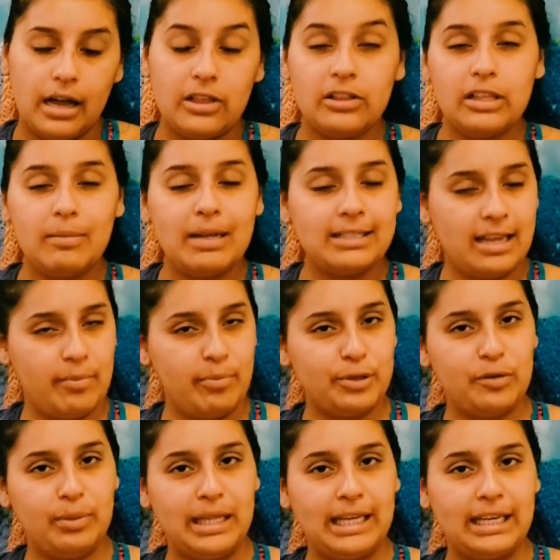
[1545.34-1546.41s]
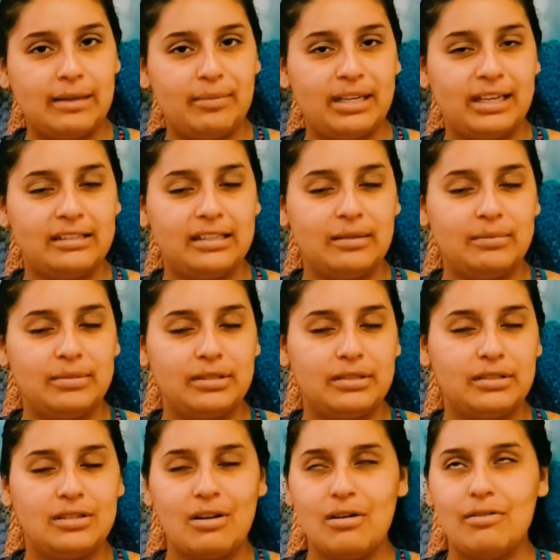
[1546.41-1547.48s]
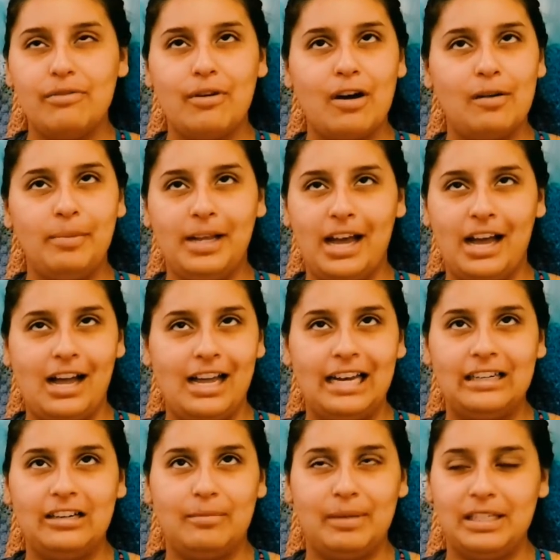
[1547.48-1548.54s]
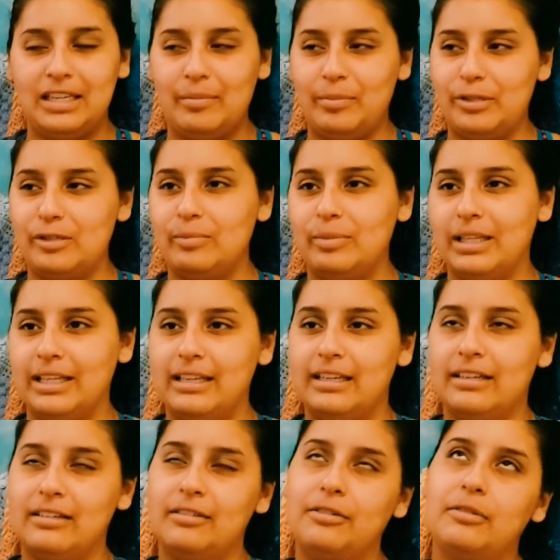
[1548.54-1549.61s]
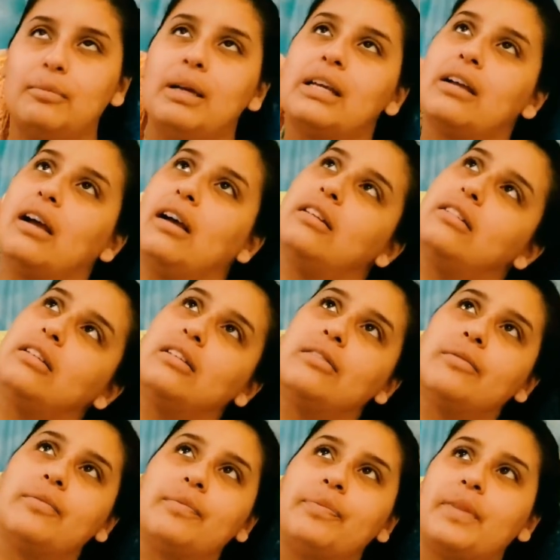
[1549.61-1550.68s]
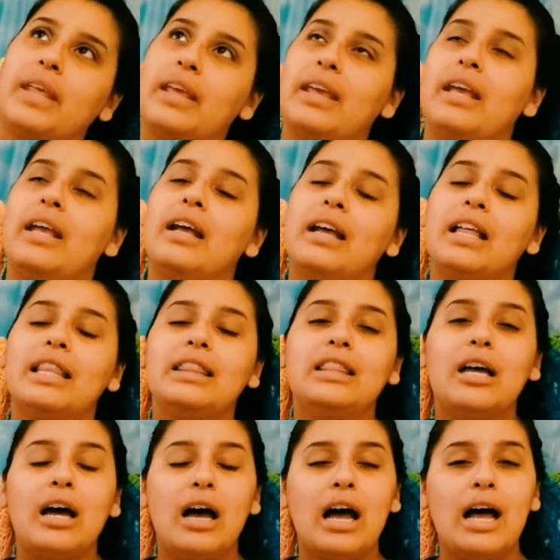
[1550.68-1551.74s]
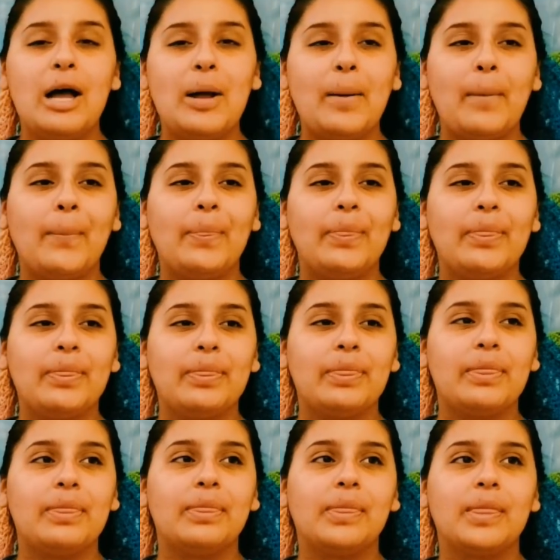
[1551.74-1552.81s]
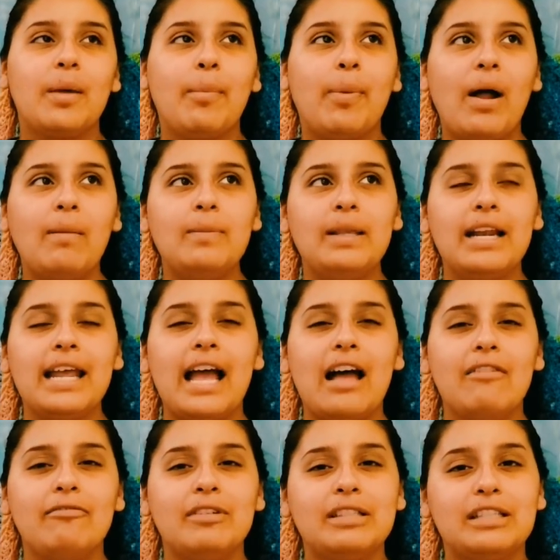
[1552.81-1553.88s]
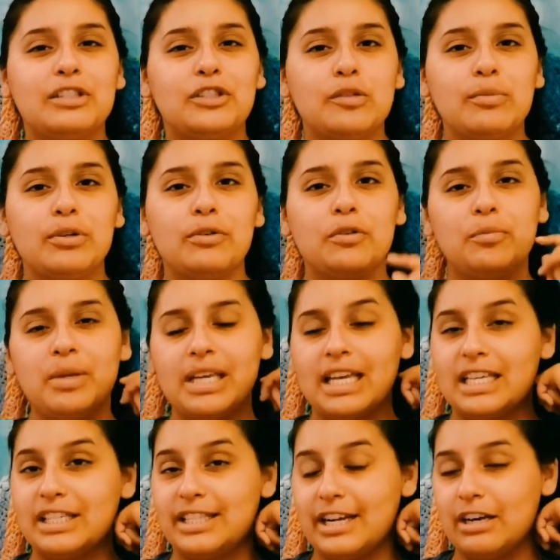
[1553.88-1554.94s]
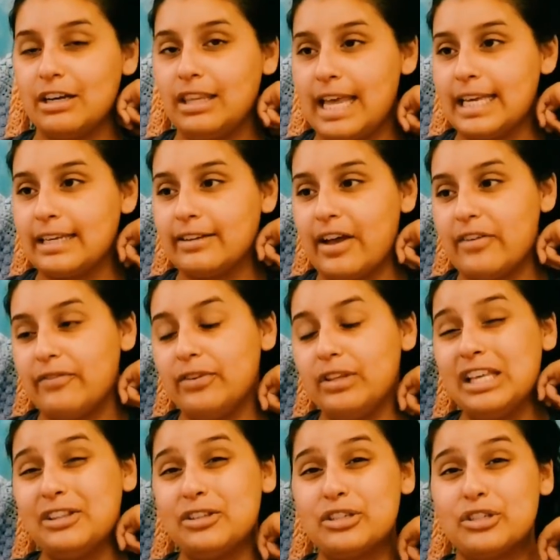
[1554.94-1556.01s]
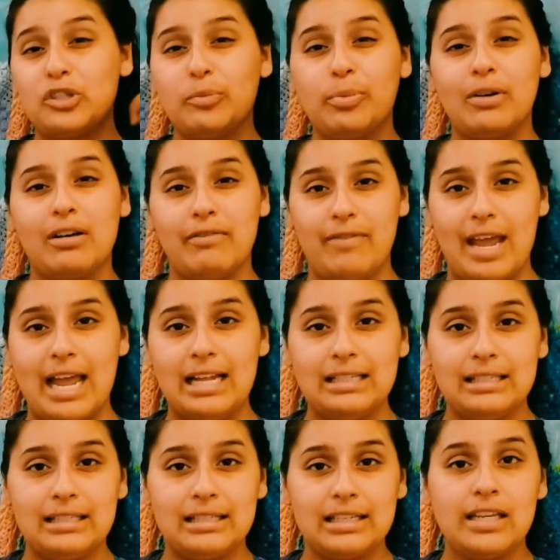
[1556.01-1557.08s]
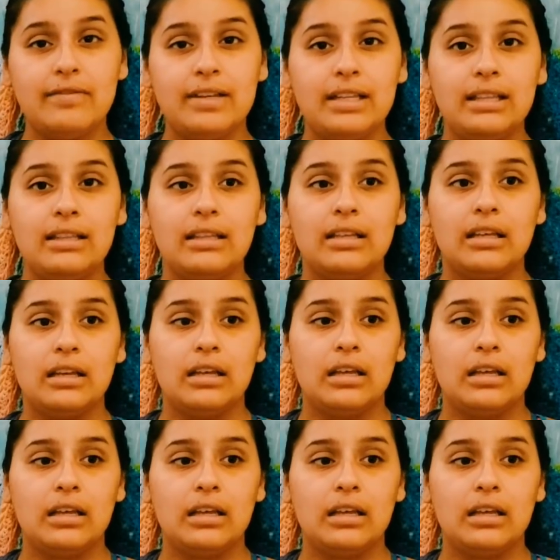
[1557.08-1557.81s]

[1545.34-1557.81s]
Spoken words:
other than my temperature blanket, because I'm so far behind on my temperature blanket. Oh my gosh. The problem that I have with the amigurumi is they're like, I feel like they're super advanced, even